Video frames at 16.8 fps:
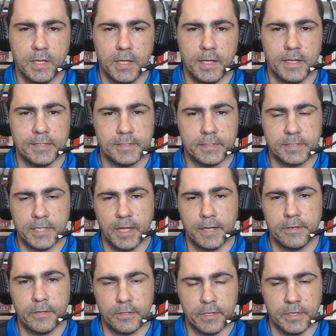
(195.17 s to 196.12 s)
It's
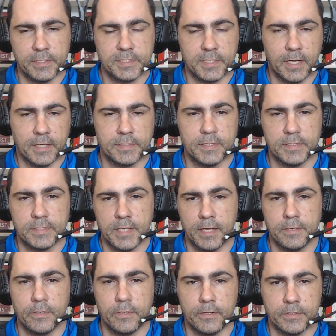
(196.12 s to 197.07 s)
$10. It starts at
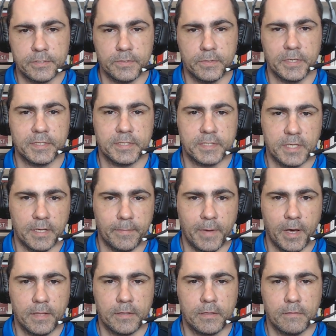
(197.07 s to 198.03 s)
$10 USD a
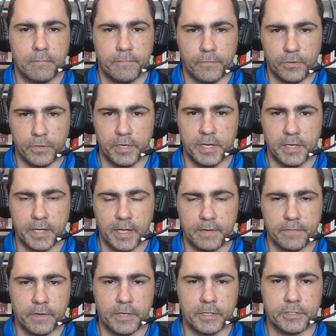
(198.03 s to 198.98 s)
month, 14-day
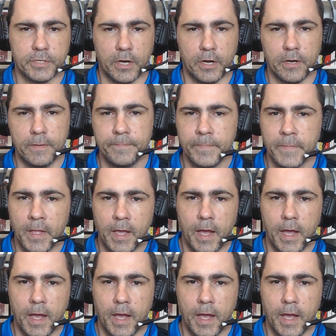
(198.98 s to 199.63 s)
free trial.